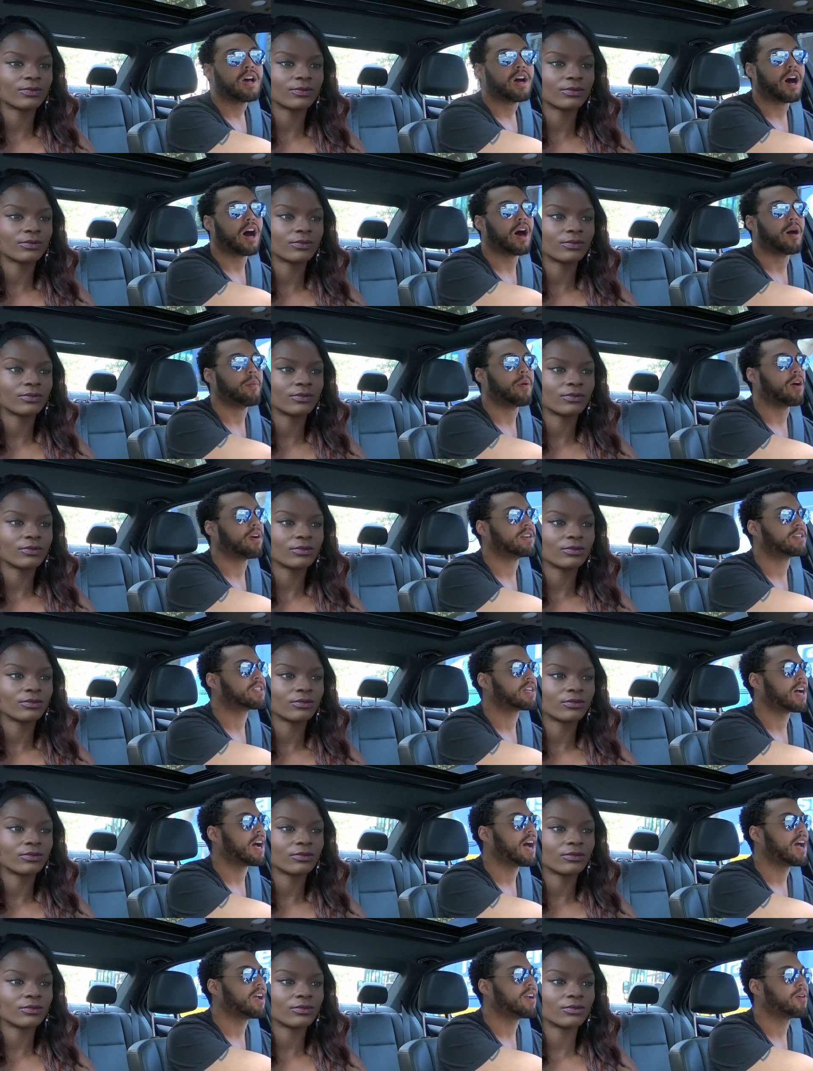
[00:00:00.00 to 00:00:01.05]
Speaker 1: Um, our
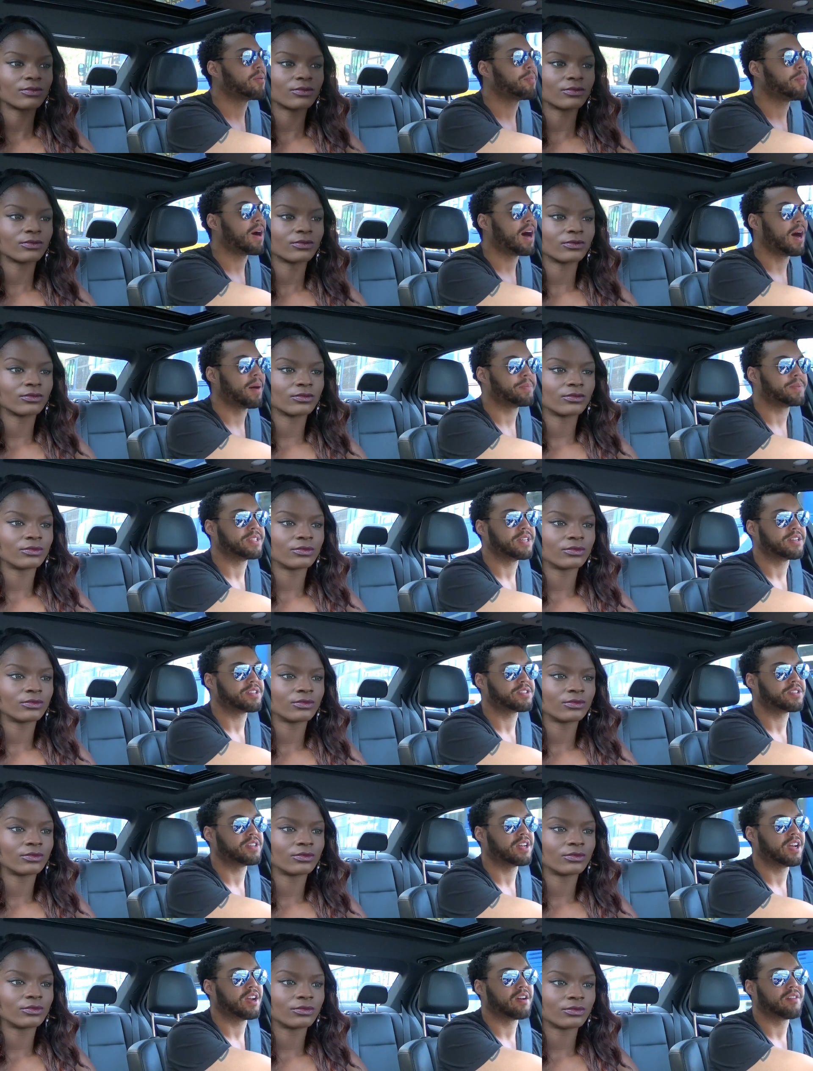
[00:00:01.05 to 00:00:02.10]
tire popped
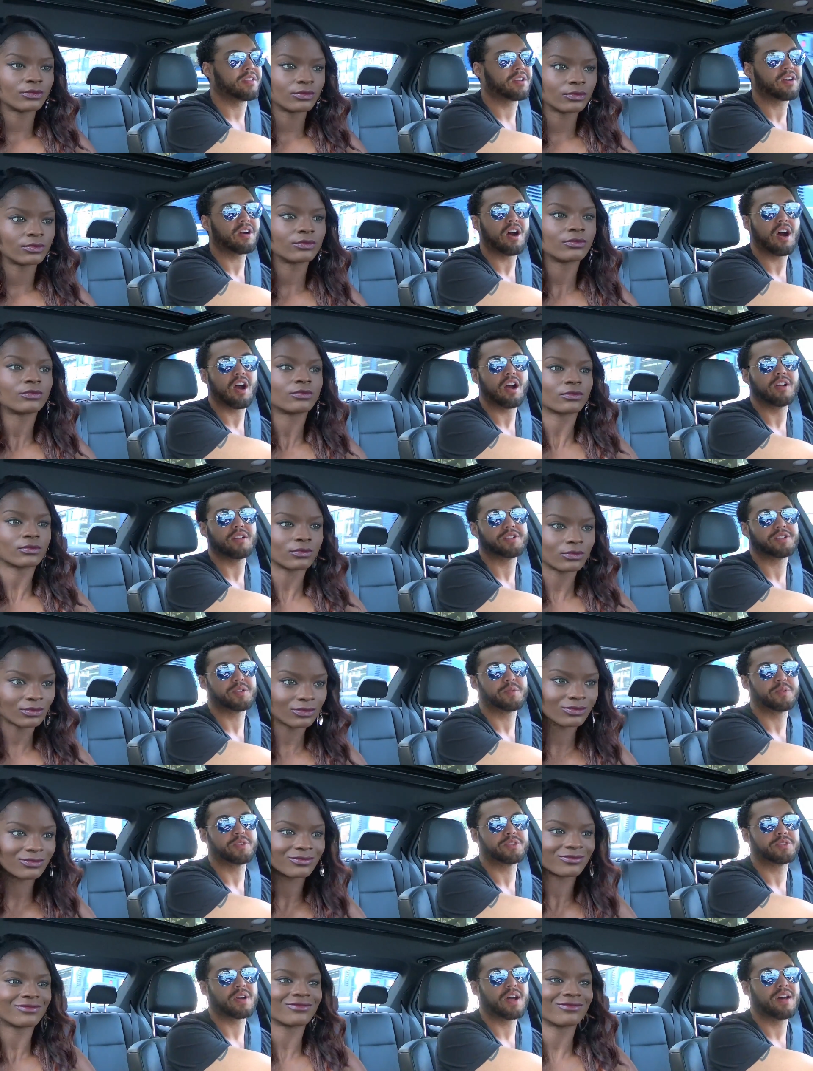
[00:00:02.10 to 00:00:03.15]
yesterday on the car, so
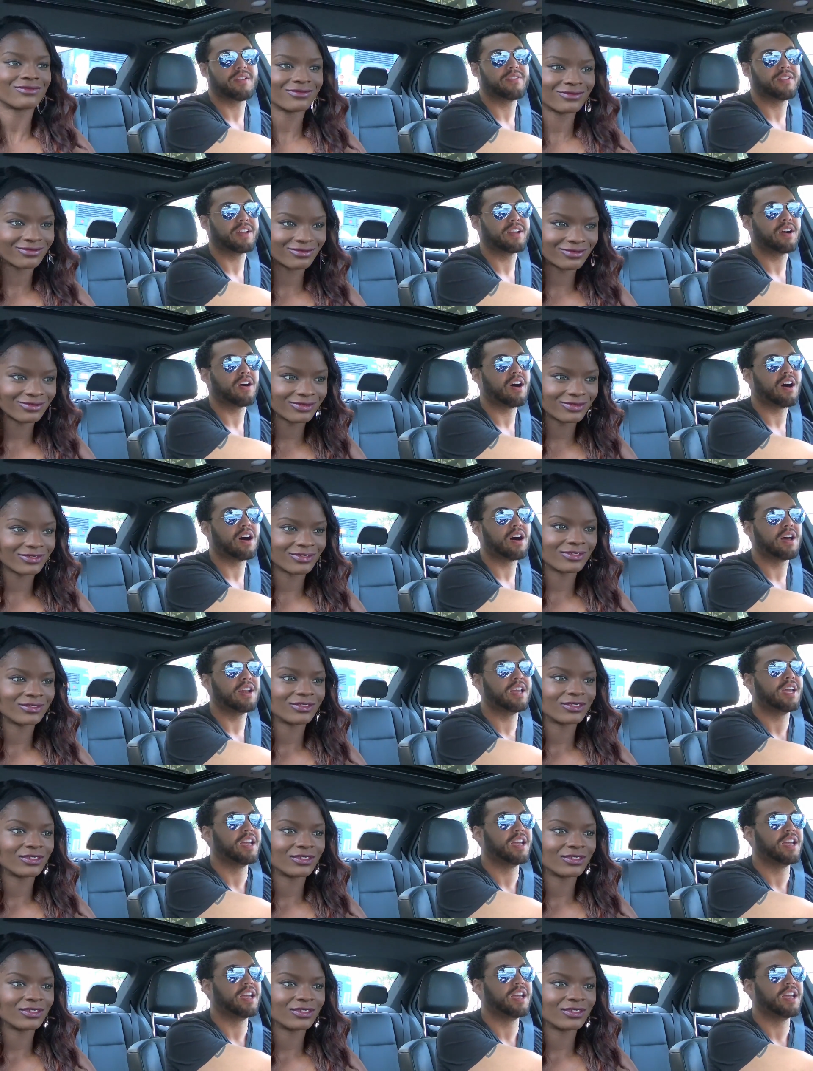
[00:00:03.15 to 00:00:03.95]
we're driving on